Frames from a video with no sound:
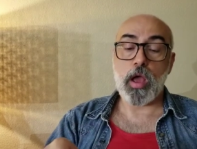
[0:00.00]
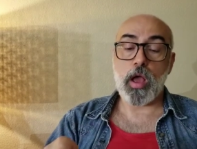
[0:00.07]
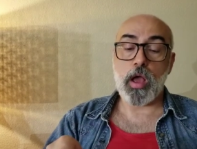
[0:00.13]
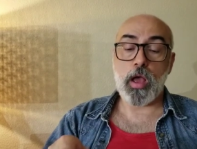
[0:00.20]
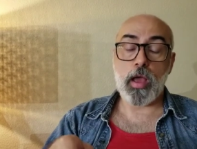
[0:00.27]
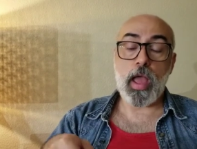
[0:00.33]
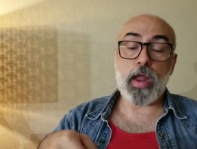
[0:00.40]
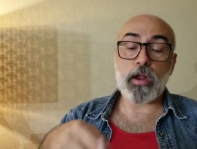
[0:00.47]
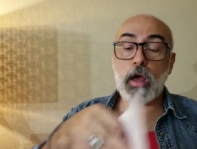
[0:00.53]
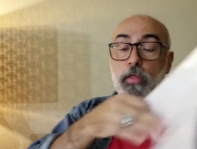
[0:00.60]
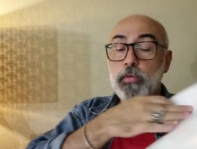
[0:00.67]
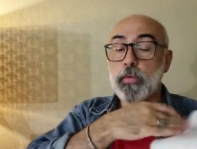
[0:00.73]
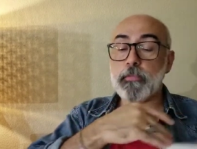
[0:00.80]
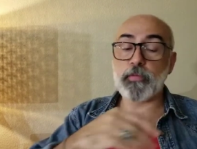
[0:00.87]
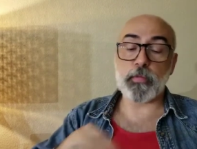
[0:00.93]
and
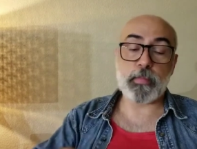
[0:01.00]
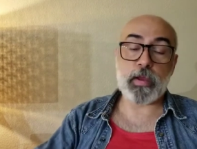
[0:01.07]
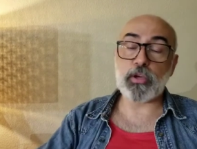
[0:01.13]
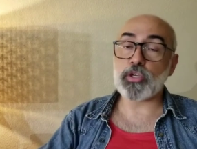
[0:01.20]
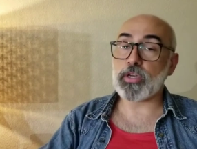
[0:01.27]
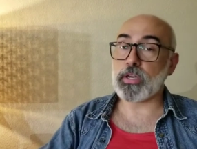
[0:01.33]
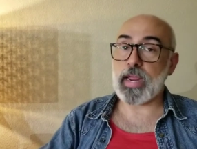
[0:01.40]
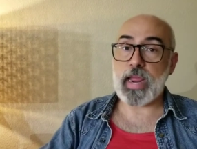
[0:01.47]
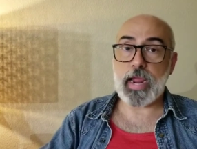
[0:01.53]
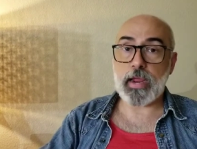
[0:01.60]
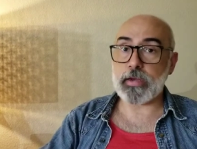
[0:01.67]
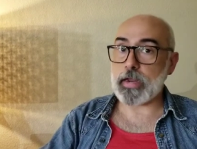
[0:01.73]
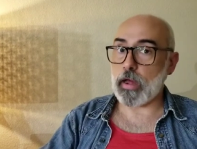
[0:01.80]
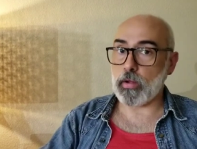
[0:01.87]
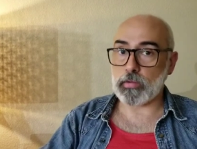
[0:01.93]
other information,
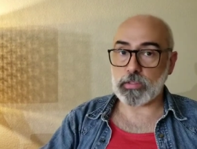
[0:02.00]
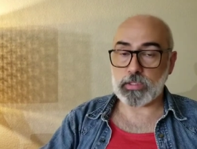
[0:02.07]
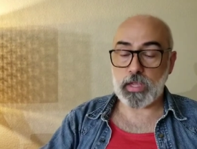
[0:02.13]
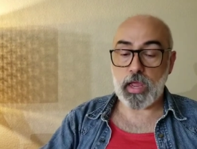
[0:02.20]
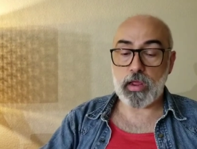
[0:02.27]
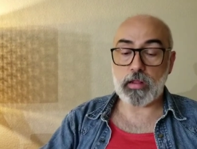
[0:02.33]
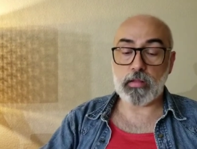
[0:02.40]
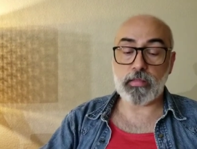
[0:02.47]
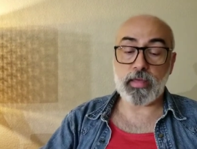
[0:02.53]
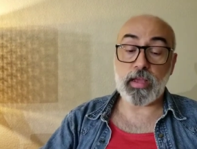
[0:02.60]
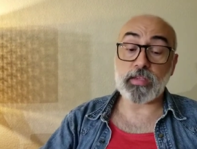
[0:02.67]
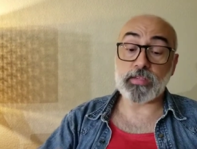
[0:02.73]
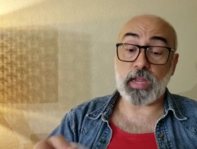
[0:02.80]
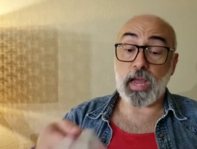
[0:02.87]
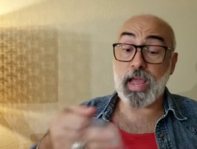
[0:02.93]
handouts, and
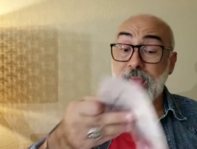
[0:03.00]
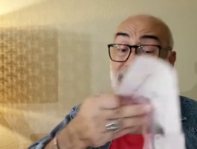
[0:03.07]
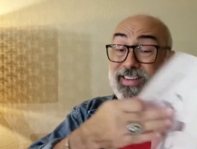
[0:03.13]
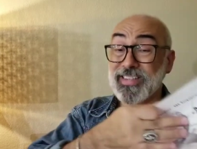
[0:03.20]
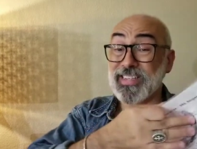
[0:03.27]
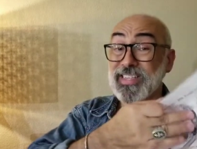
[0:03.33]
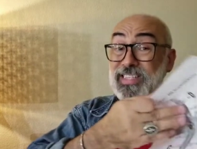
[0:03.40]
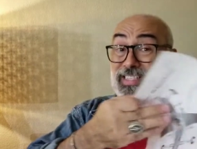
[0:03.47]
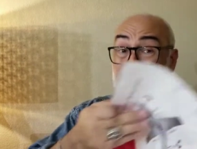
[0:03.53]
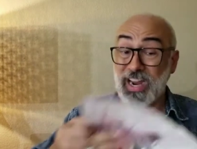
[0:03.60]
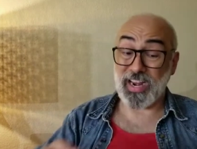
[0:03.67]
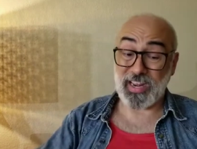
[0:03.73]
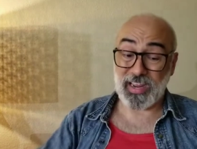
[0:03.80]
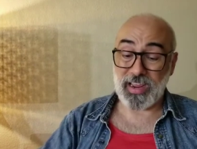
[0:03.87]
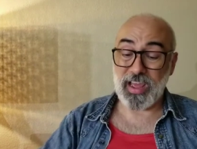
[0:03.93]
things that I had to
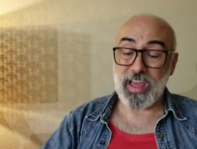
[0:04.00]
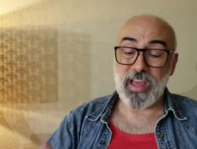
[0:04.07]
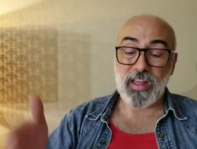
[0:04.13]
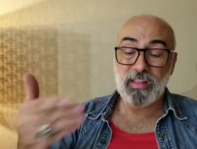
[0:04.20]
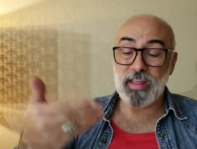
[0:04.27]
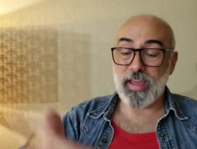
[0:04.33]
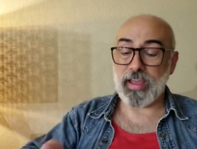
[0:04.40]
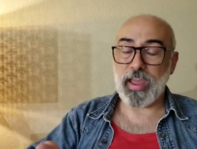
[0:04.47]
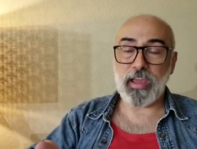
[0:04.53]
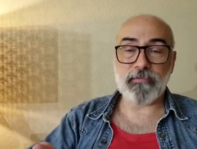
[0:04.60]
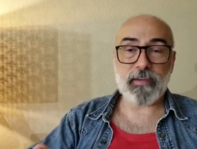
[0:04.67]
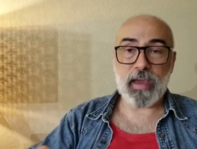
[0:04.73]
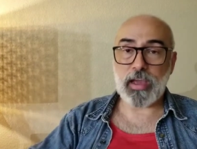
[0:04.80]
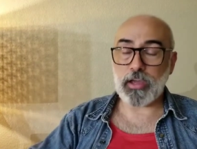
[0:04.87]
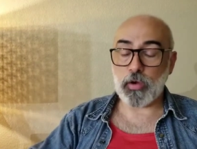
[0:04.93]
study, like
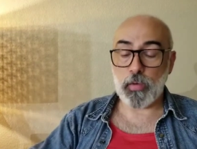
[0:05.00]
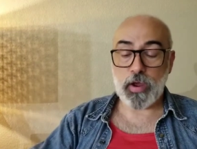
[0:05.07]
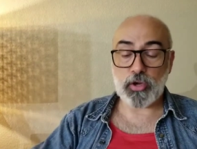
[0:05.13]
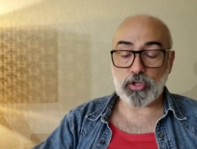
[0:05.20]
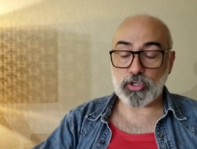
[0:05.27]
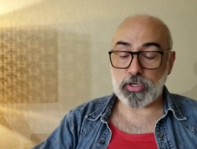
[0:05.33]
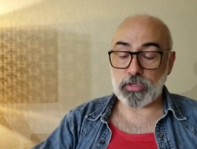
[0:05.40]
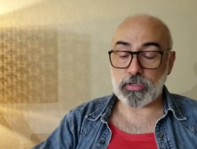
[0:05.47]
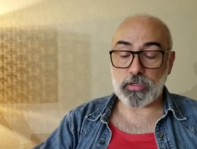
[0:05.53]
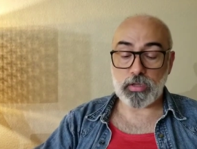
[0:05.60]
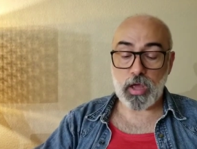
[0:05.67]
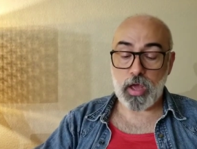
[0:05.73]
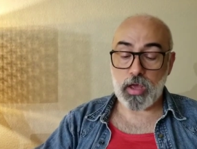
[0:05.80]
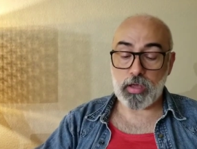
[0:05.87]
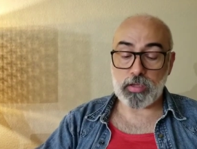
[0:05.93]
evacuation
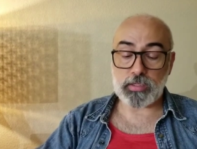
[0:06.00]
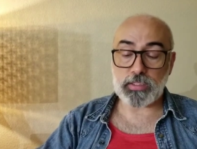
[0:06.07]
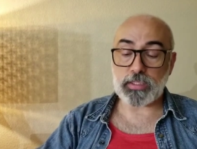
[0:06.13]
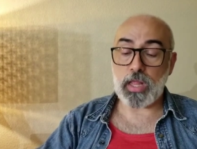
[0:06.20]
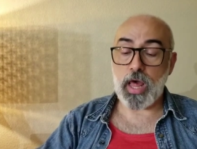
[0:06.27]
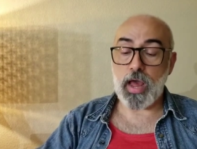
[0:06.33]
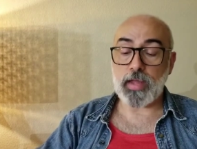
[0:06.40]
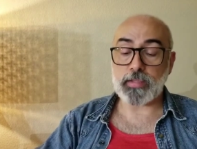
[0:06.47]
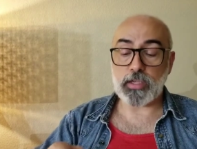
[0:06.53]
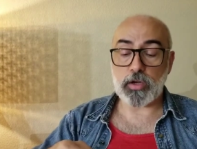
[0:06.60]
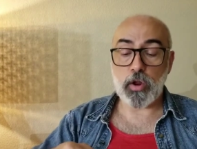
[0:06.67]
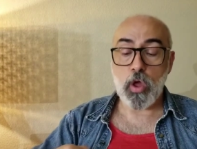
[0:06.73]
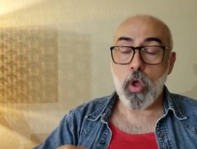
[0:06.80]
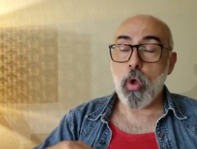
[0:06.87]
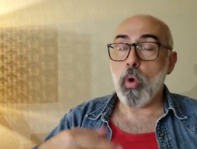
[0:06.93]
slides
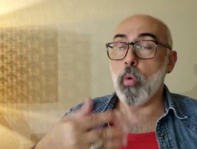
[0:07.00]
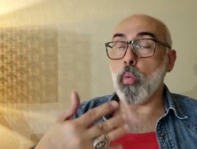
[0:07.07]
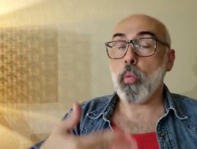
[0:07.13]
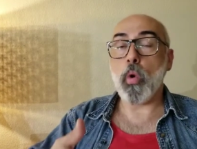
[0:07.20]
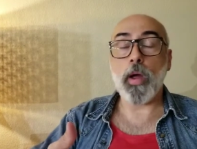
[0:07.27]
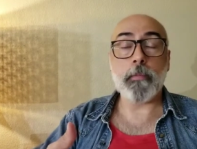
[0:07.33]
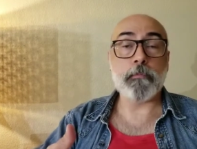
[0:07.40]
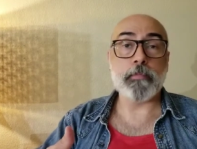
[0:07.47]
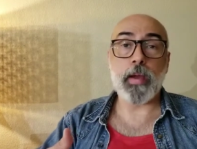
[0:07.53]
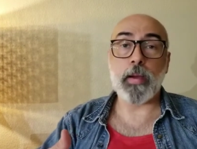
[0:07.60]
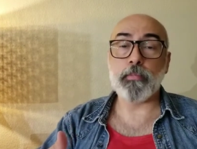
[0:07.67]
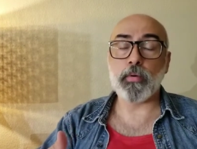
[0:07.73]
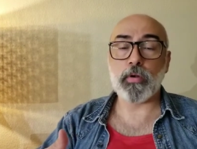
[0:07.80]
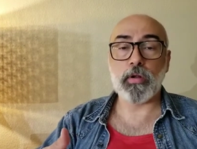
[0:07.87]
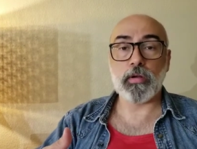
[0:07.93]
and what
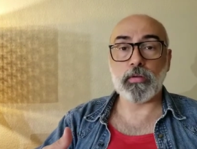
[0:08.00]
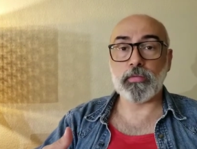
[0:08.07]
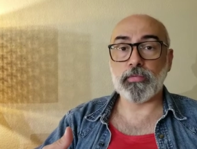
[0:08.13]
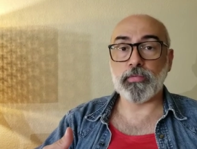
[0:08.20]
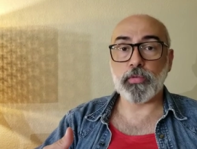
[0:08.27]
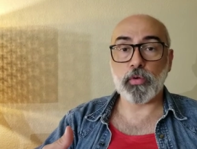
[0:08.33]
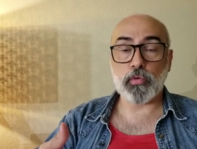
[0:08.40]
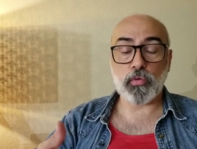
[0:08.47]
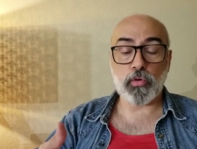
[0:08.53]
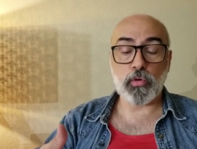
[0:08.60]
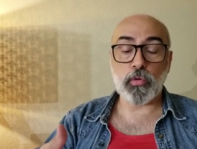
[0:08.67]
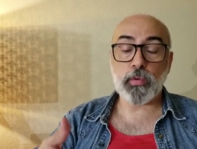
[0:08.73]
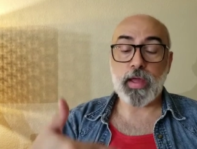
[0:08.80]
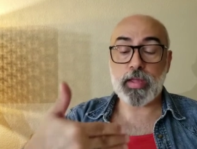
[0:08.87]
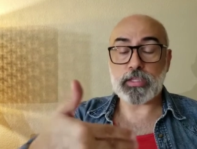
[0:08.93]
member of the
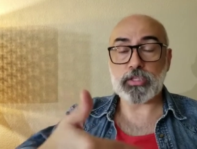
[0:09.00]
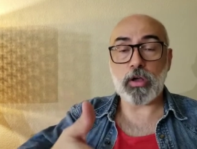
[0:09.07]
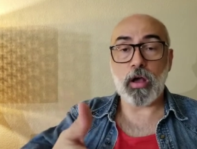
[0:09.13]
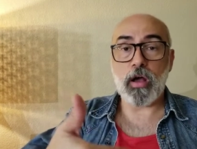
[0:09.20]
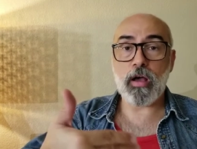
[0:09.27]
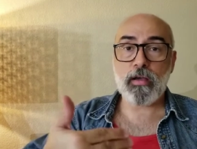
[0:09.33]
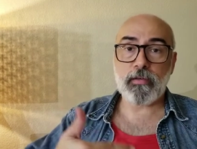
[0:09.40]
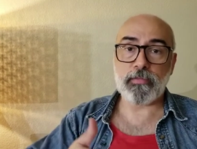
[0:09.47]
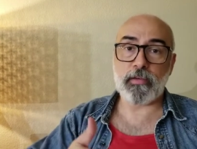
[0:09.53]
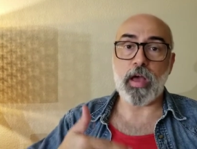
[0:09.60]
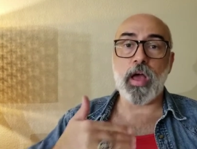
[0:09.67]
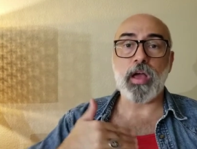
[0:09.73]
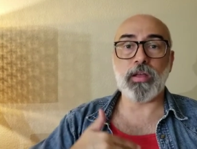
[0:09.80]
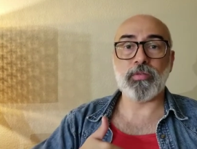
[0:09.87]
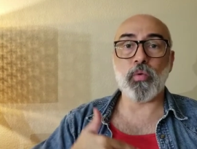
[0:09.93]
crew gets off
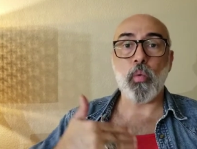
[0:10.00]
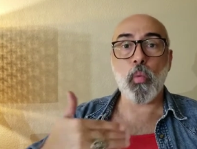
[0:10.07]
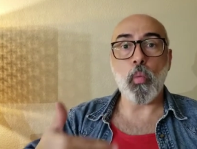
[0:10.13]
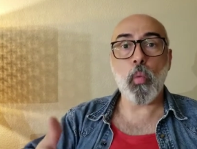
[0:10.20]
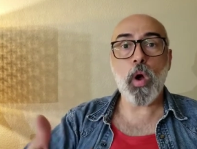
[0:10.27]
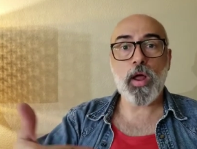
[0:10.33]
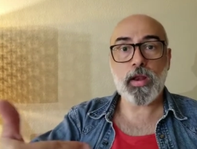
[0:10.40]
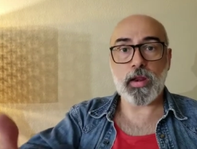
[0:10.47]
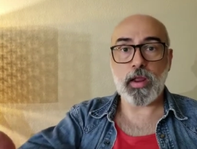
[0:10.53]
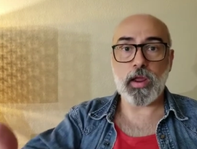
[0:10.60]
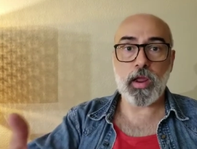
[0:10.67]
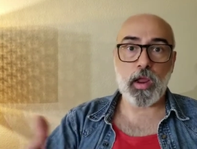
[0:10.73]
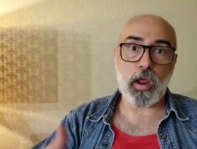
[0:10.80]
on what